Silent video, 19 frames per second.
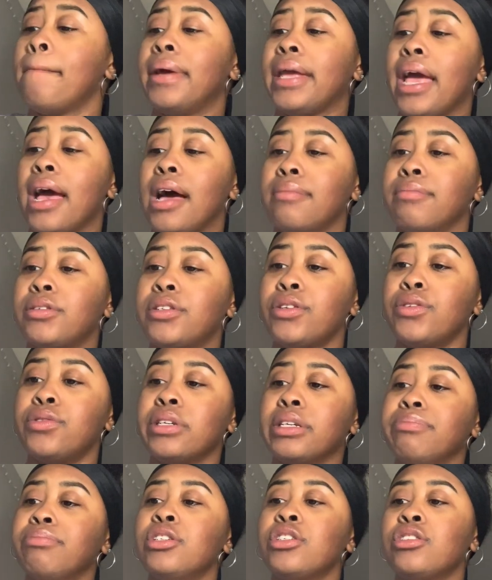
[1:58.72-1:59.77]
But yeah, I'm so,
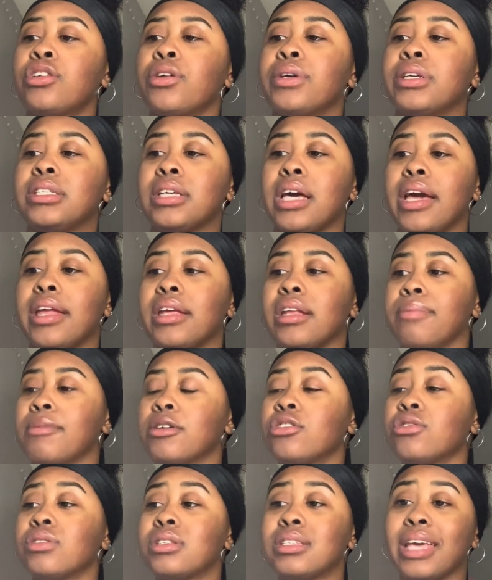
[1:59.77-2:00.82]
I'm just so excited. I'm
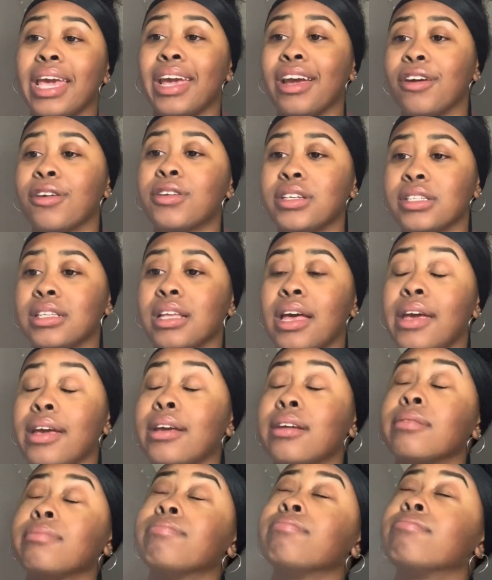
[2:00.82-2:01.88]
also scared because like,